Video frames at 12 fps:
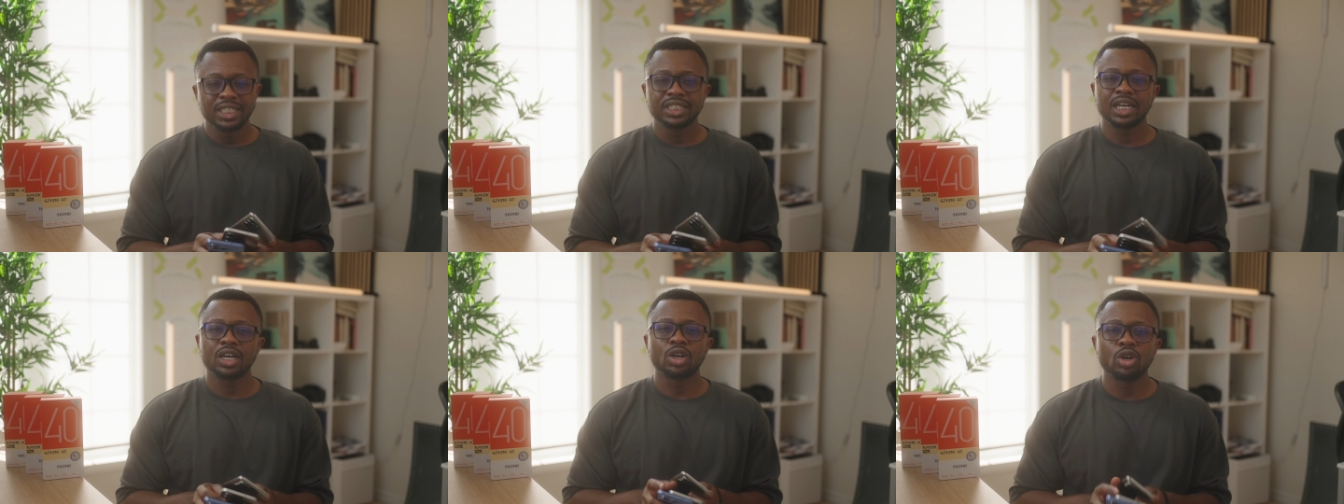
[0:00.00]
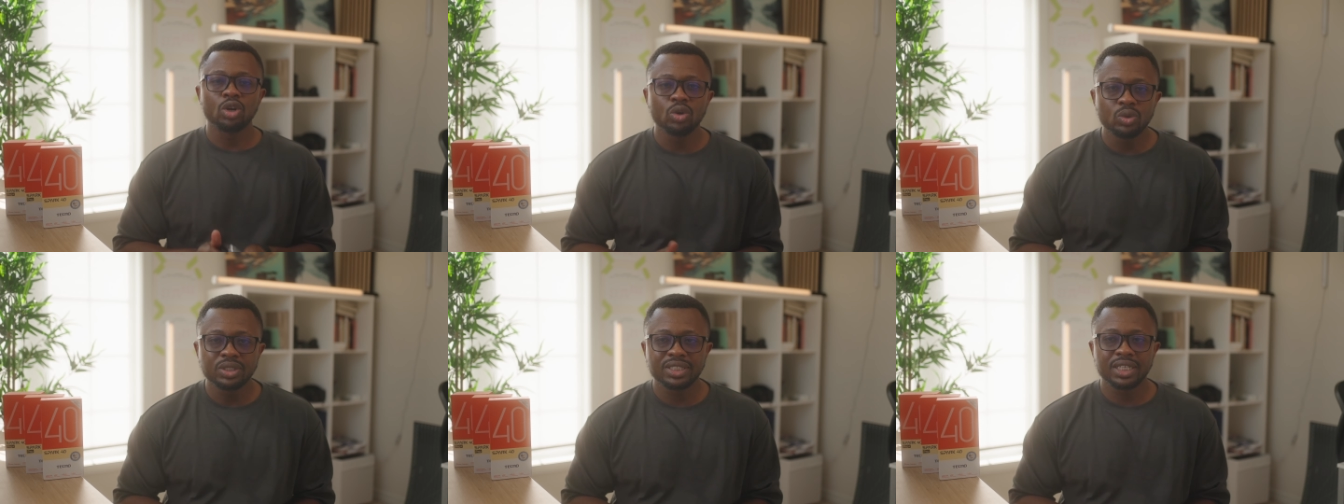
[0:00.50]
the
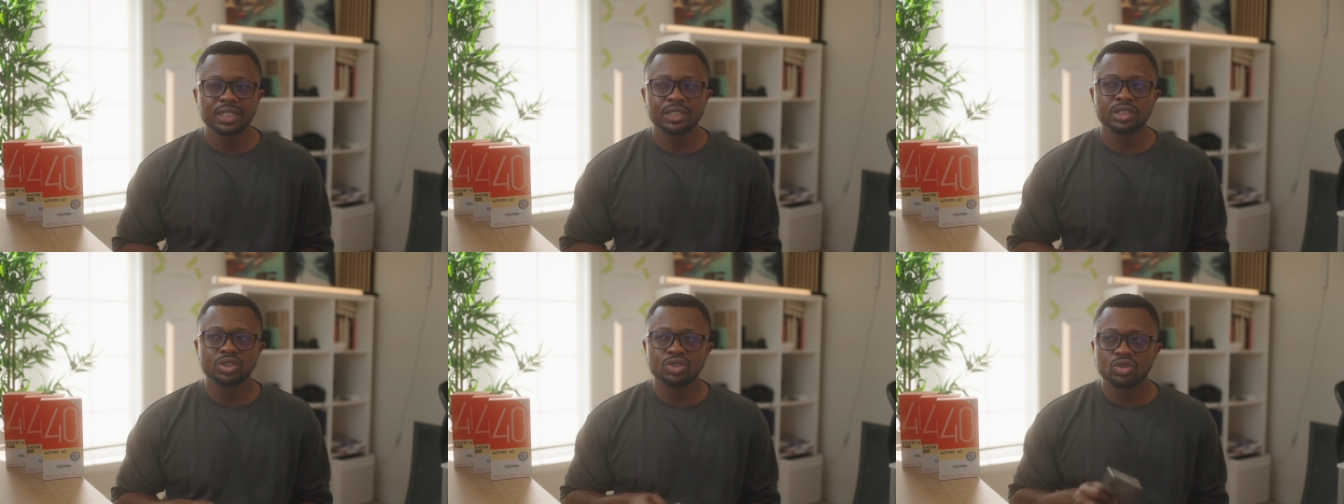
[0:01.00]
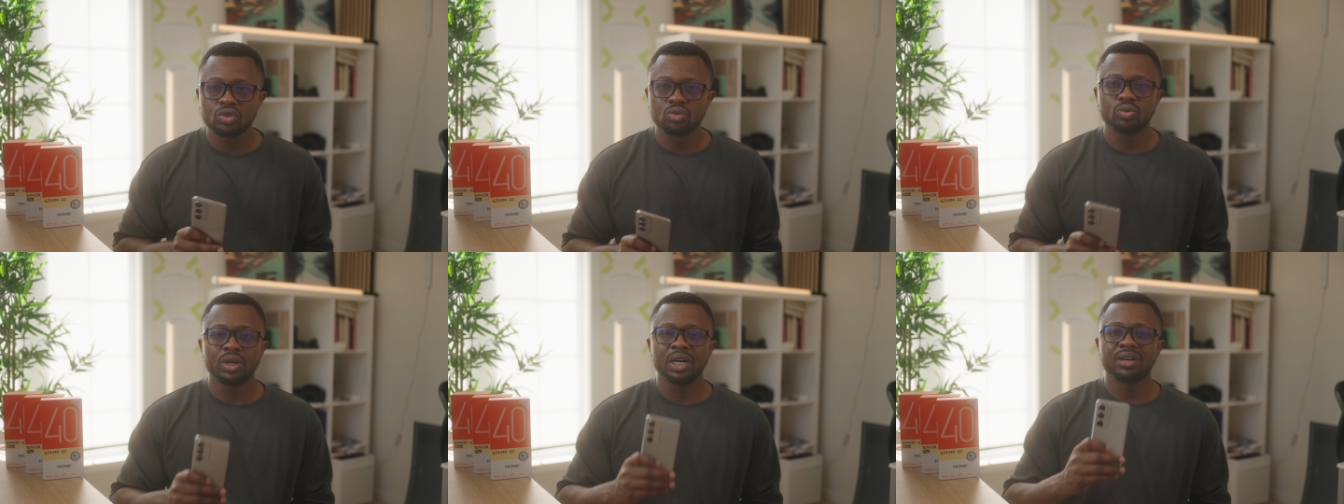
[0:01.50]
closest
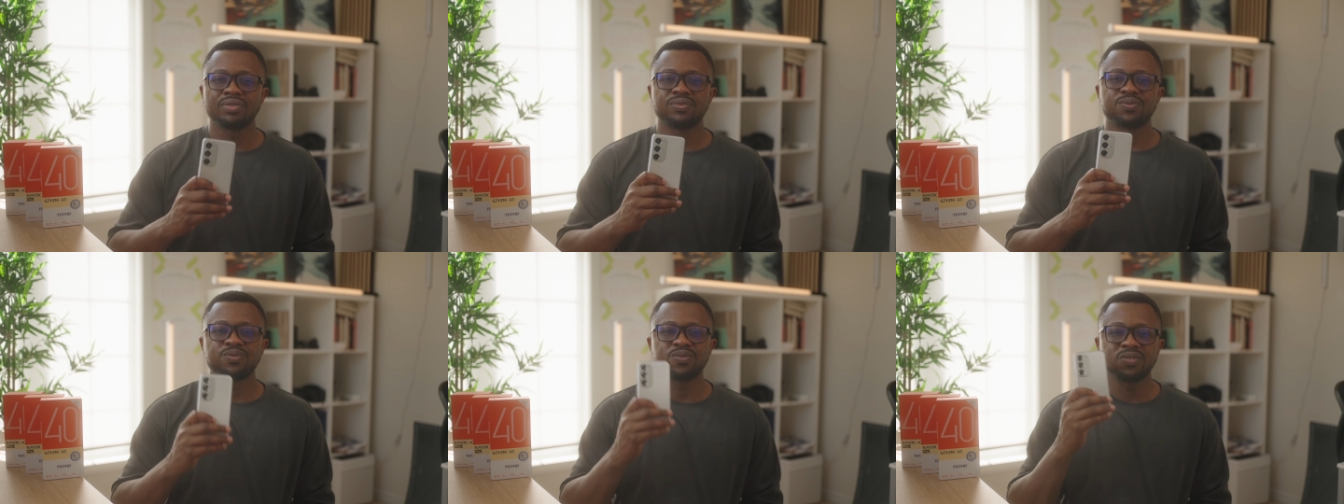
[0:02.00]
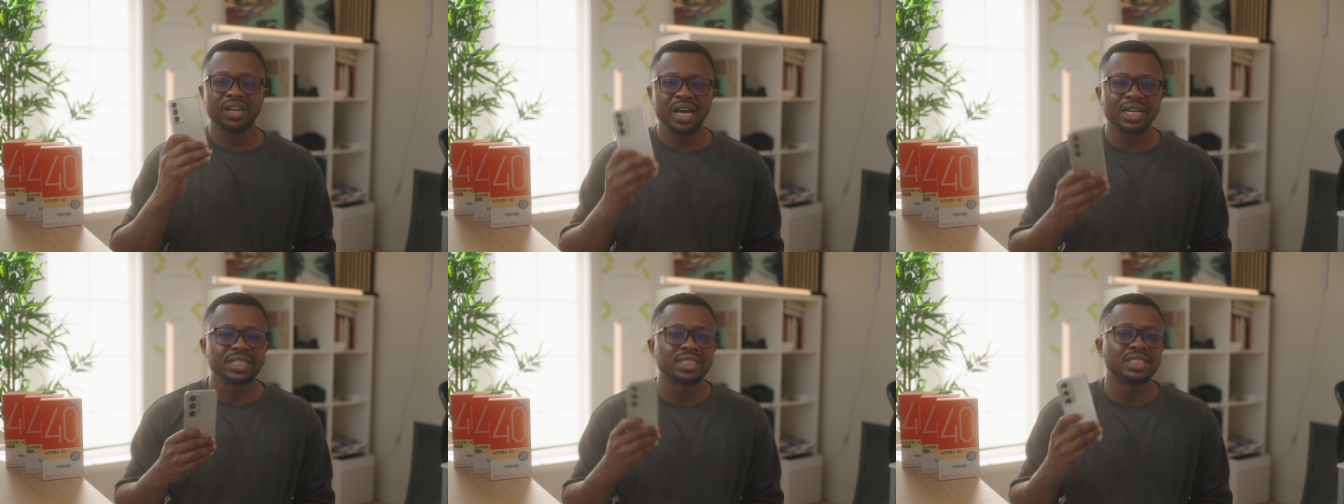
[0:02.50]
to a
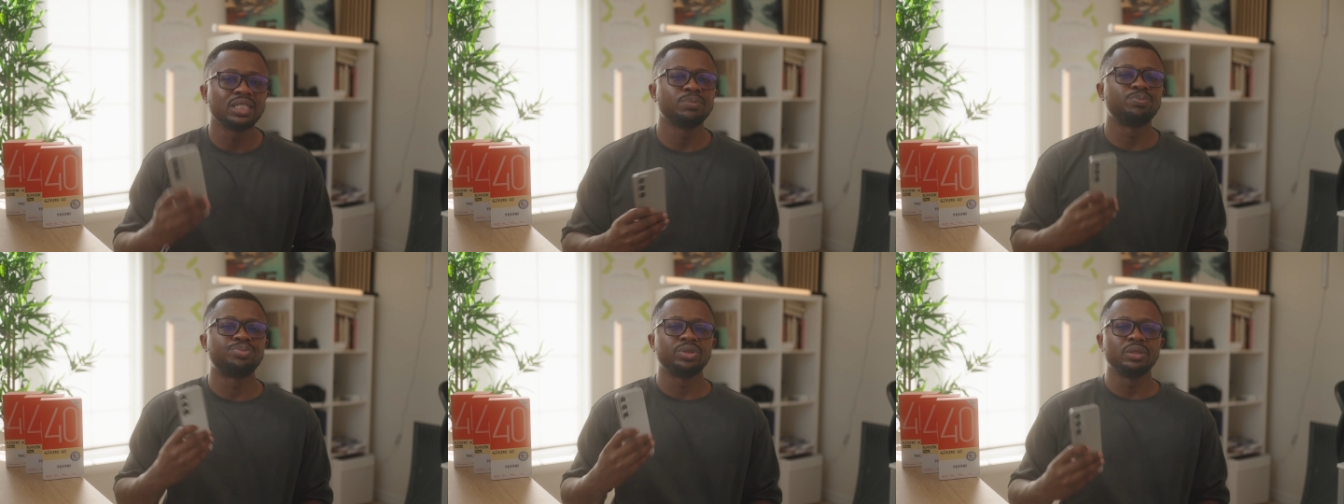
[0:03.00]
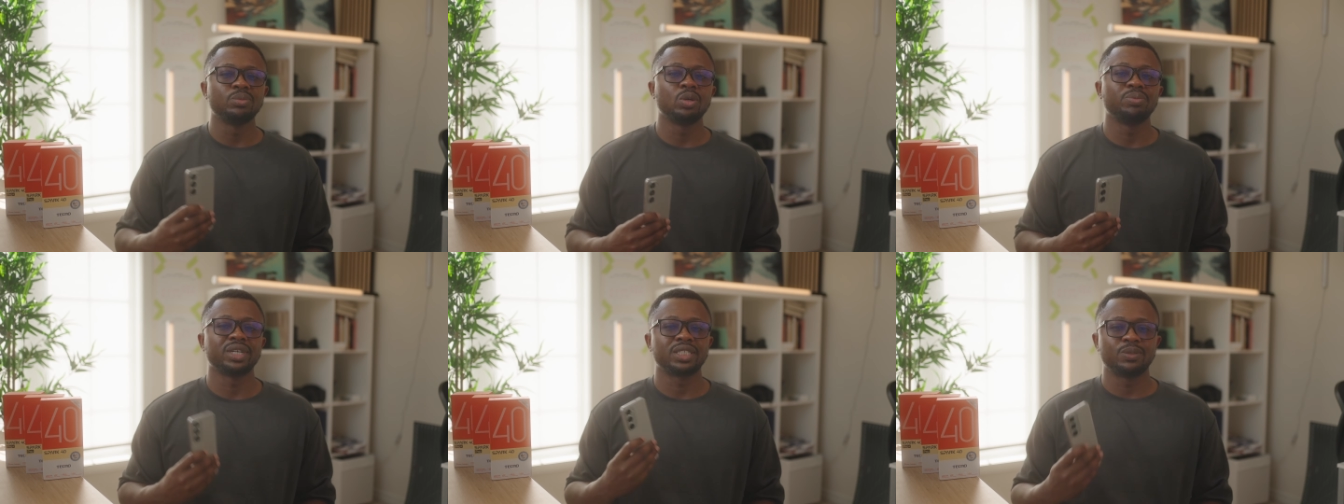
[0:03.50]
flagship
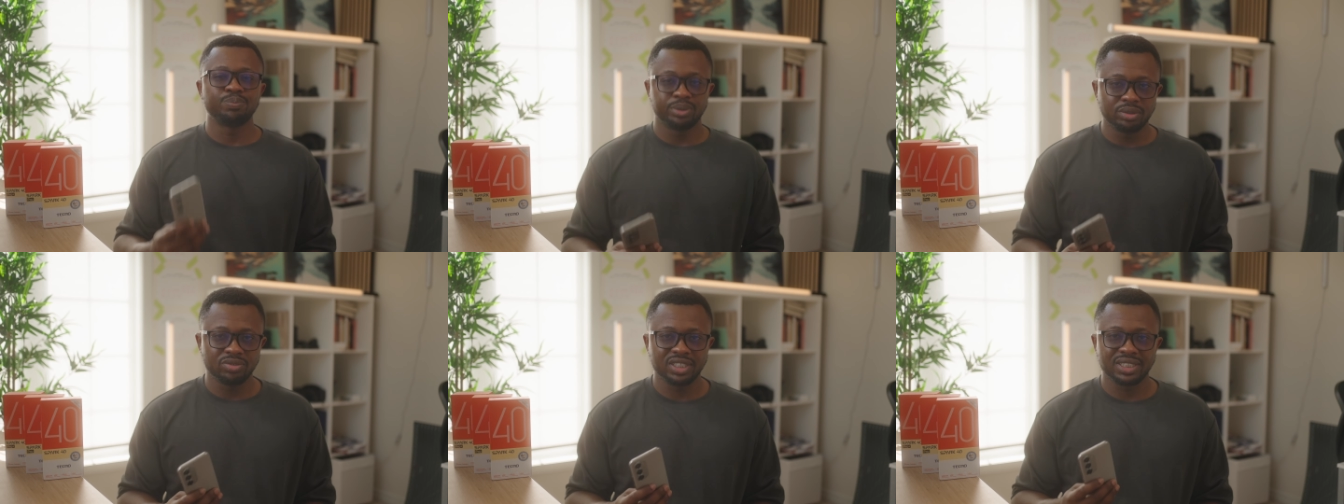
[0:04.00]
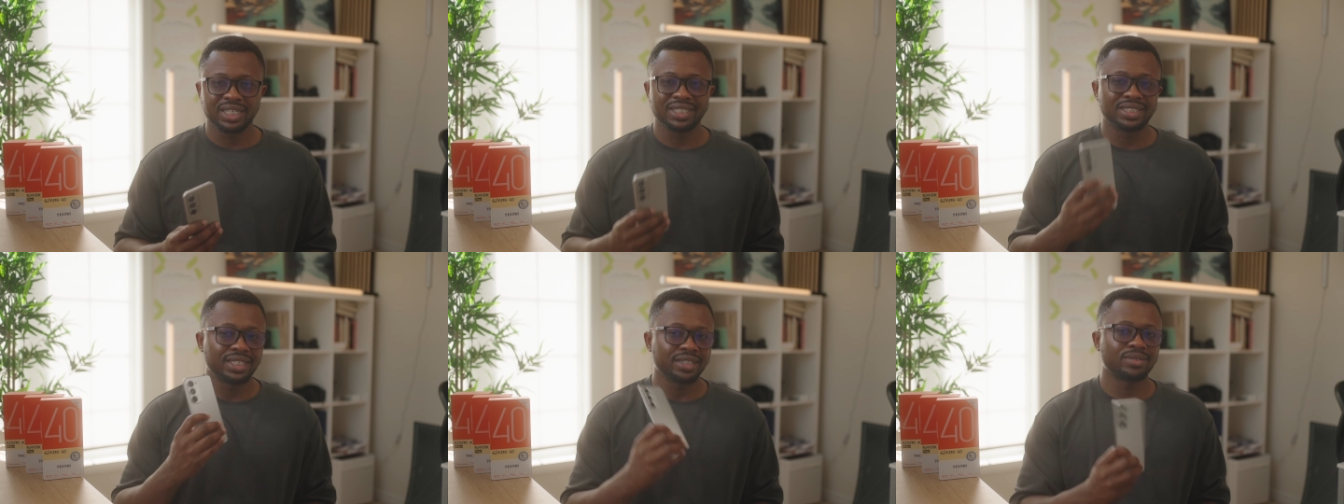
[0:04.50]
premium experience that
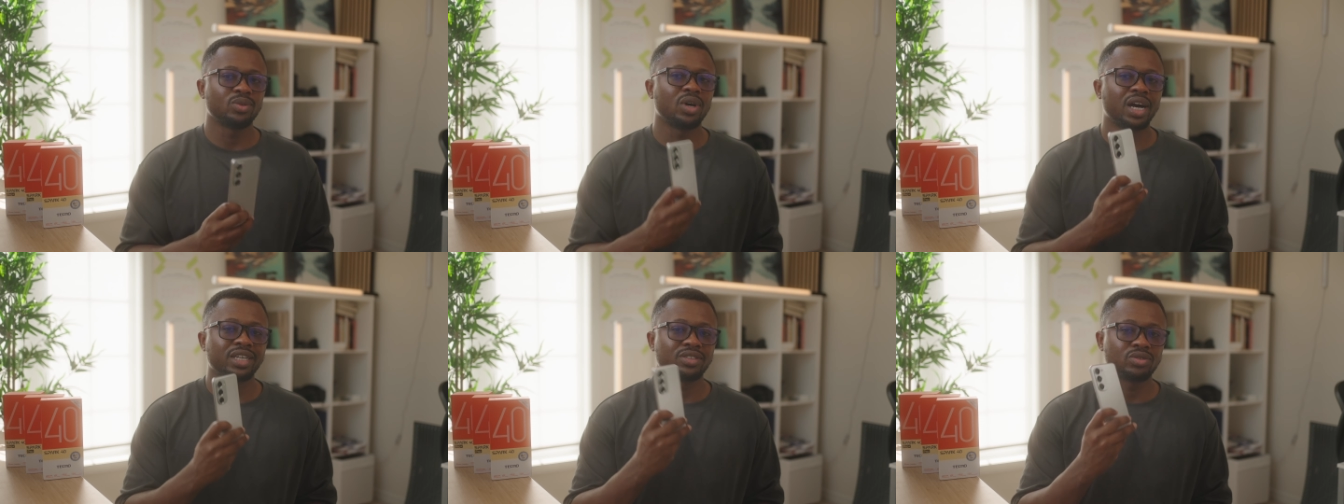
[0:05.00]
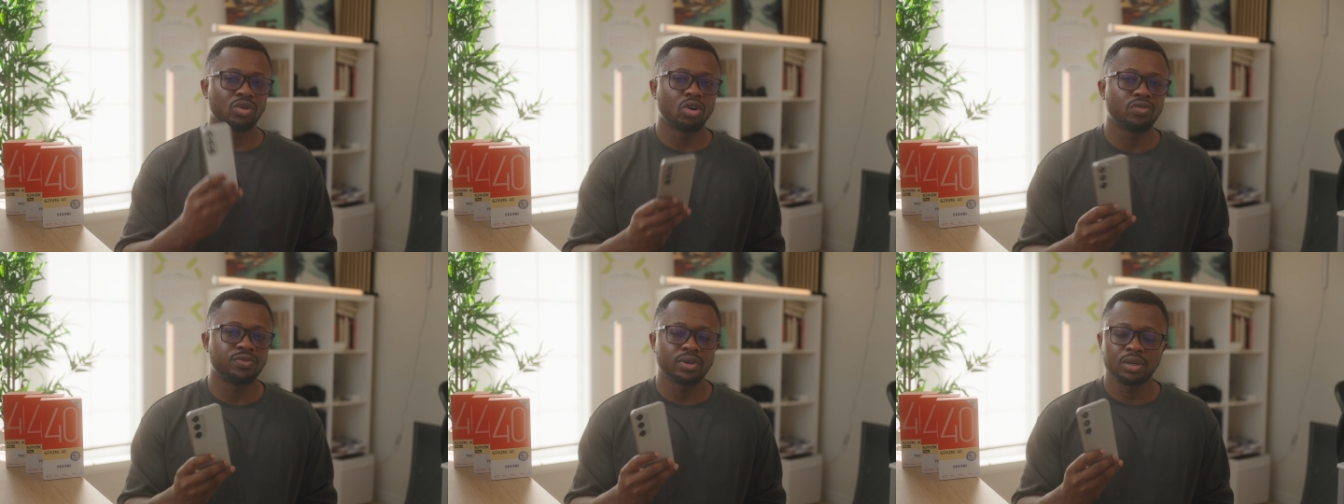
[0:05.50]
Tecno has to
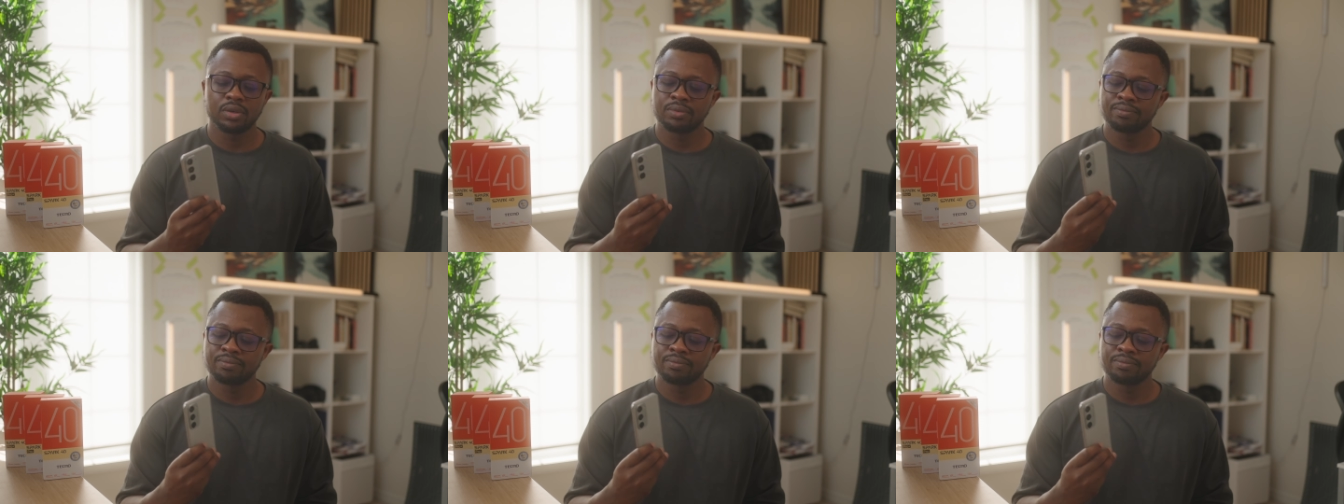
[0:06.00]
offer,